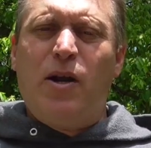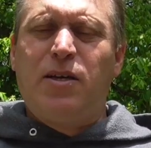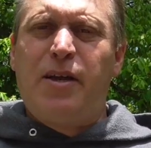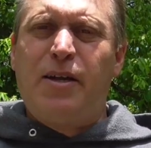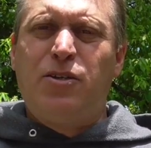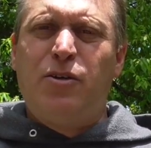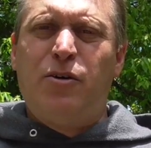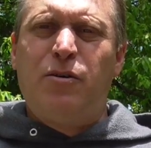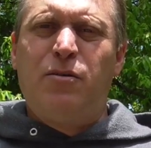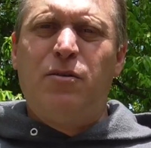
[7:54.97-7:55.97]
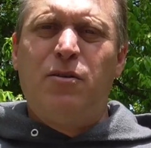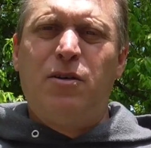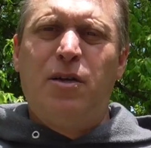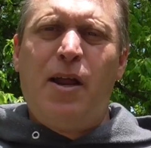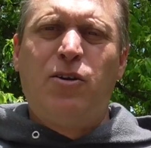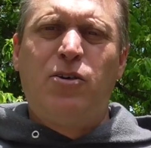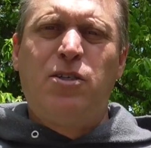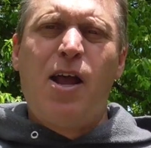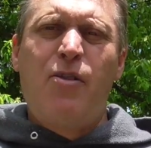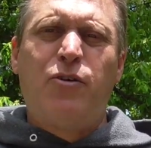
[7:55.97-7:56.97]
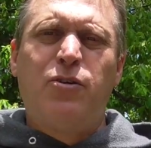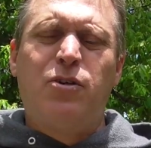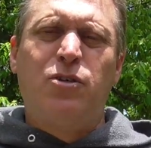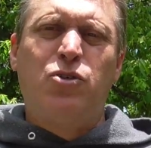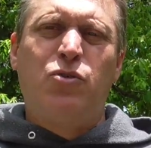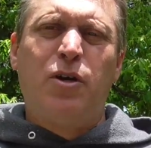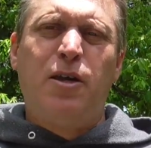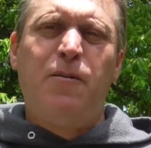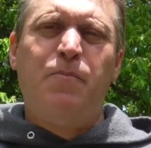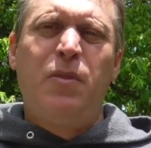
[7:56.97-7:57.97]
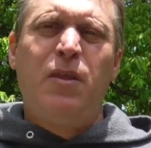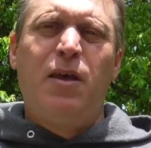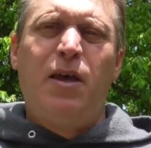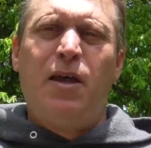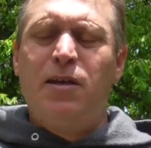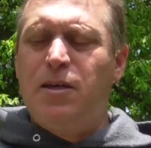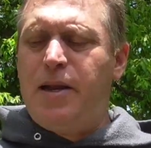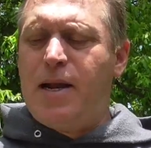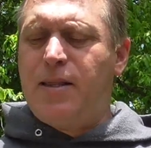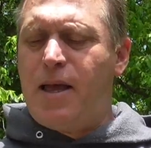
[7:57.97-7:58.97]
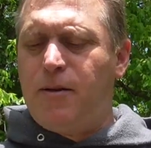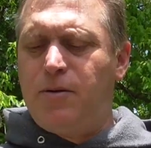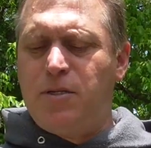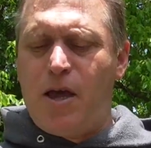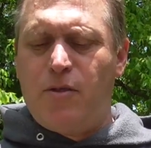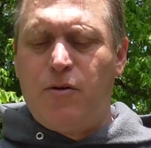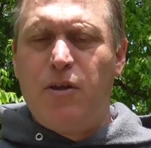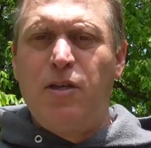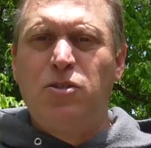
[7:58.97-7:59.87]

you want to connect your connect your tether to the tree and connect that tether